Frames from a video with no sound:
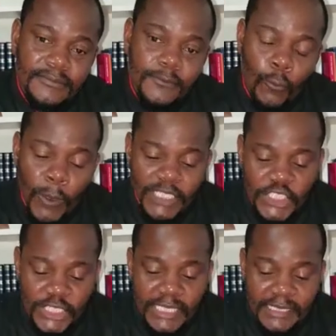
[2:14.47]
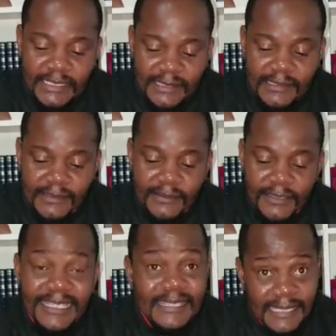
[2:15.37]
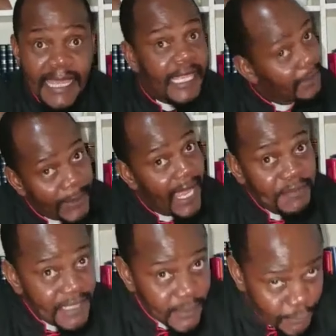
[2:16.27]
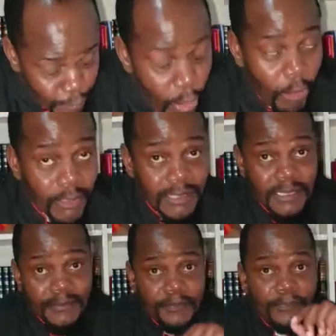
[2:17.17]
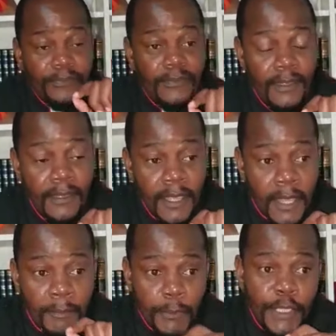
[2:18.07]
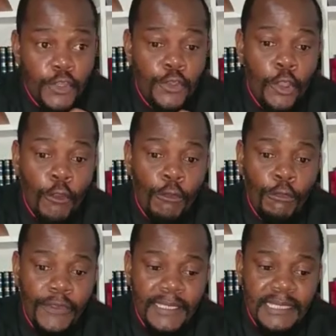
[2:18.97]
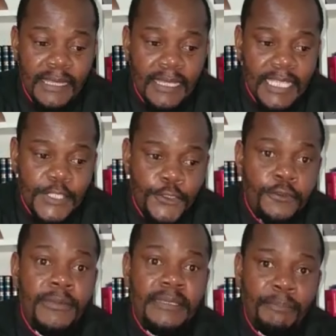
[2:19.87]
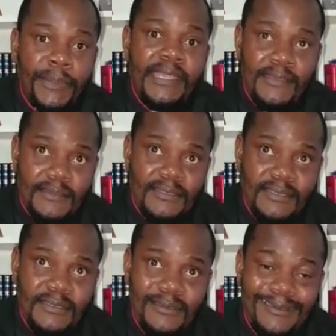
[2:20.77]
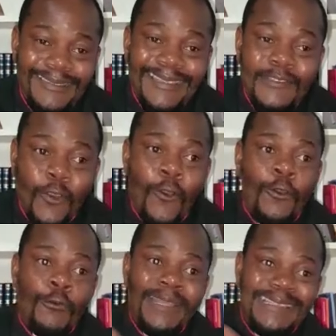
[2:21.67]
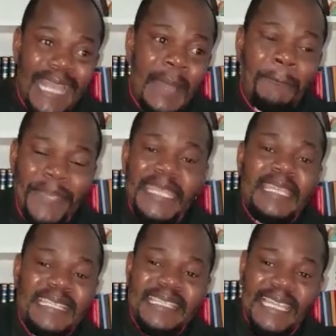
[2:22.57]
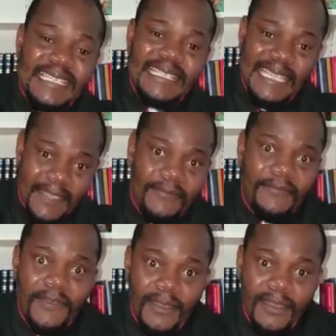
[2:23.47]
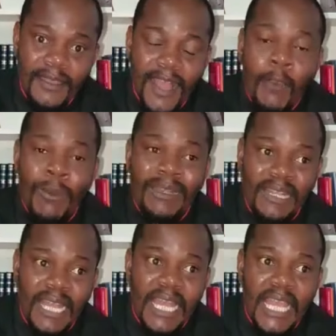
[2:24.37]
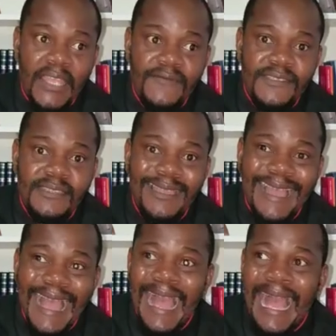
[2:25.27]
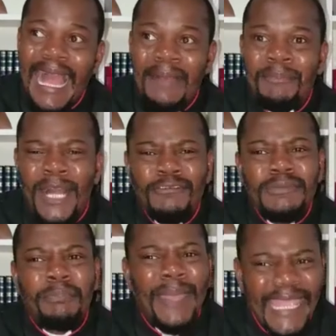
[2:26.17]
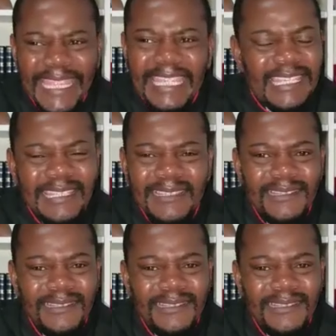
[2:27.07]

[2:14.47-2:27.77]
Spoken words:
what Jesus is saying, and perhaps it's not. But we know that as human beings, it always appears as if our lives are about paying